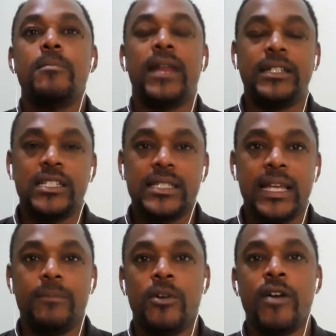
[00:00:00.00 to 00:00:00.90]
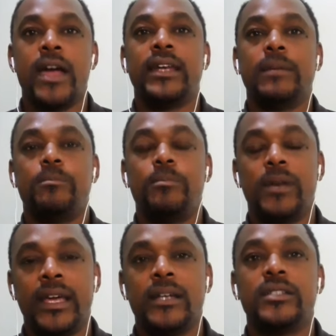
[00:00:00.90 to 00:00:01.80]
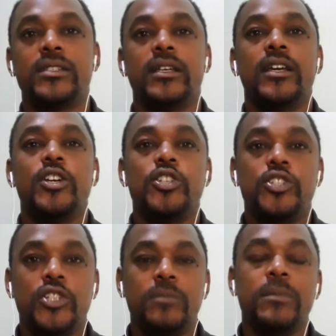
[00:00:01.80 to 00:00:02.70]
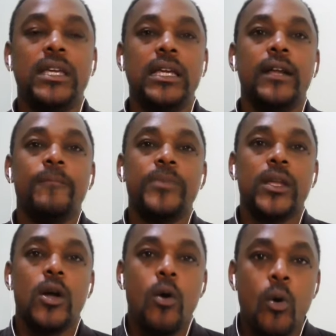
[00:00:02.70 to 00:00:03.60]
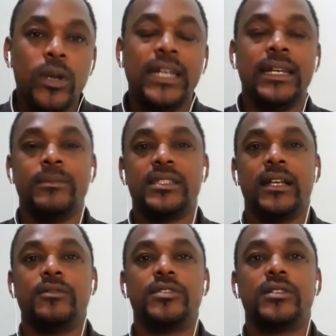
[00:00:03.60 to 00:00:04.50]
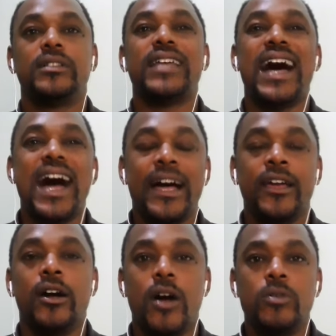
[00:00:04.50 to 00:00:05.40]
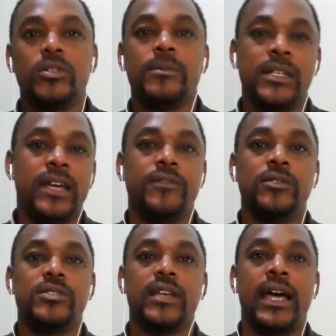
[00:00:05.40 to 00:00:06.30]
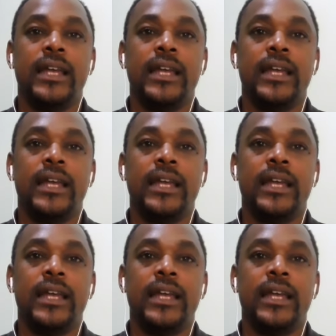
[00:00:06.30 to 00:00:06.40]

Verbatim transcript: But I just think, Mariah, that players should be holding themselves to higher accountable levels.